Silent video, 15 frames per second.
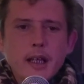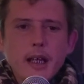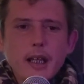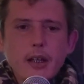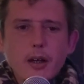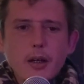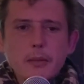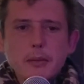
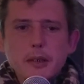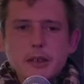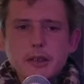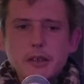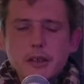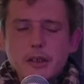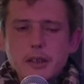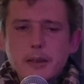And I'm
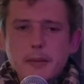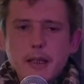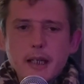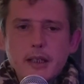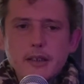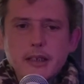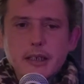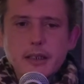concerned
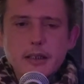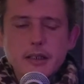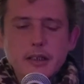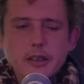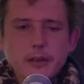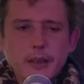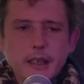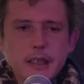about
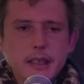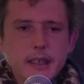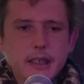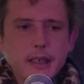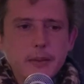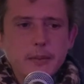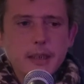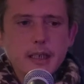the direction
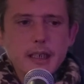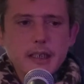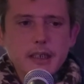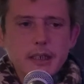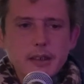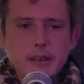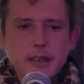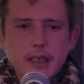some of
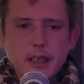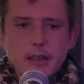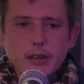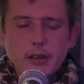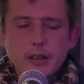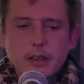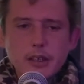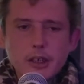these health
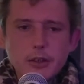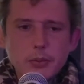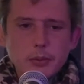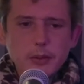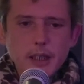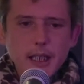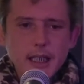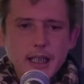technologies
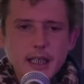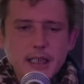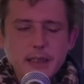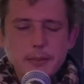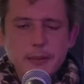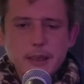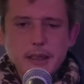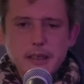will take our
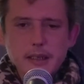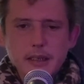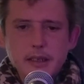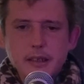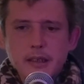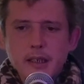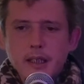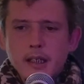
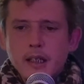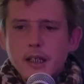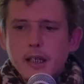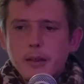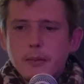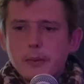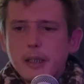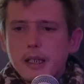species,
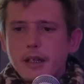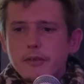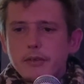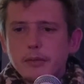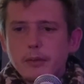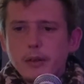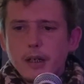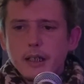and we
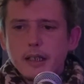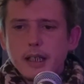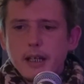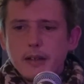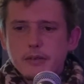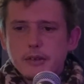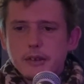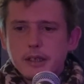have a right to
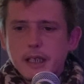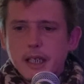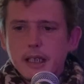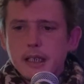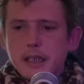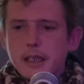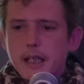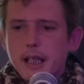have a
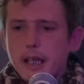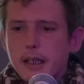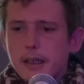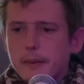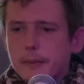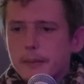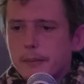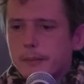say in
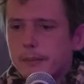that.